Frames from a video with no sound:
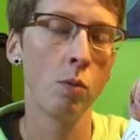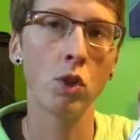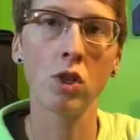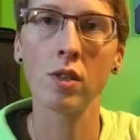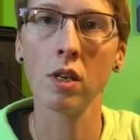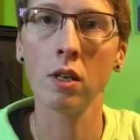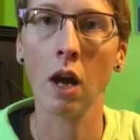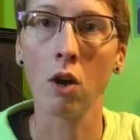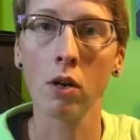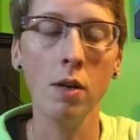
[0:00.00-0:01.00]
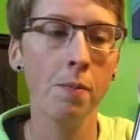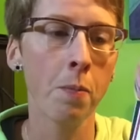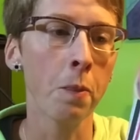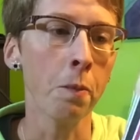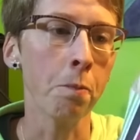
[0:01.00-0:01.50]
which is in Calgary.
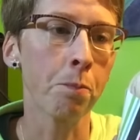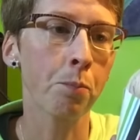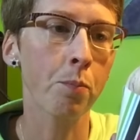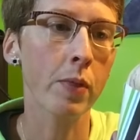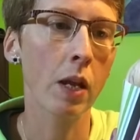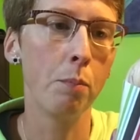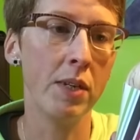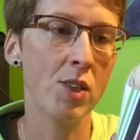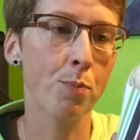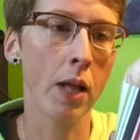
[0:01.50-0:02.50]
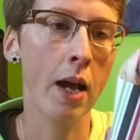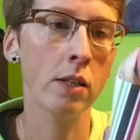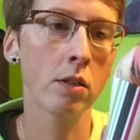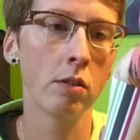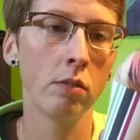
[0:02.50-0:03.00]
Bee
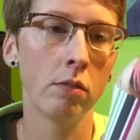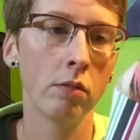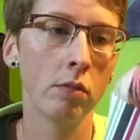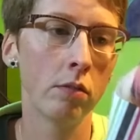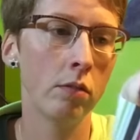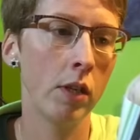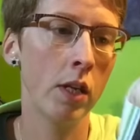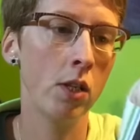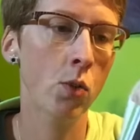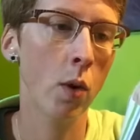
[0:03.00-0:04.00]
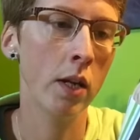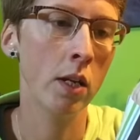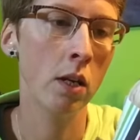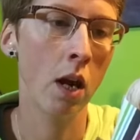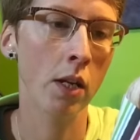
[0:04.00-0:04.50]
Splat,
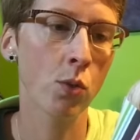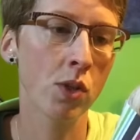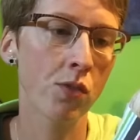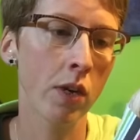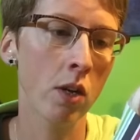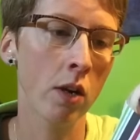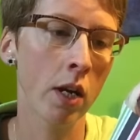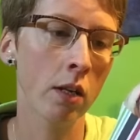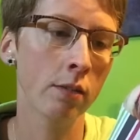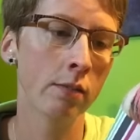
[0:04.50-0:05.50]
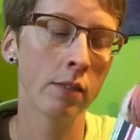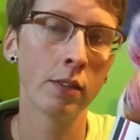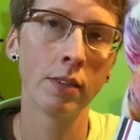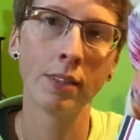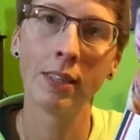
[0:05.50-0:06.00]
80-20, high twist fingering.
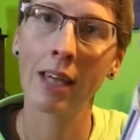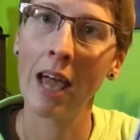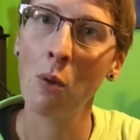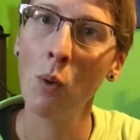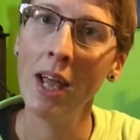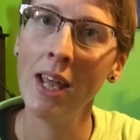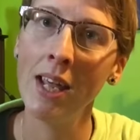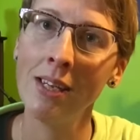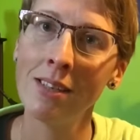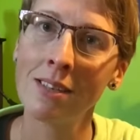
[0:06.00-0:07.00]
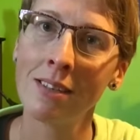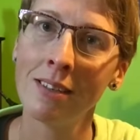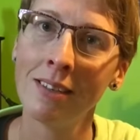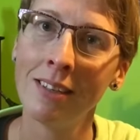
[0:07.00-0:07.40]
Can't wait.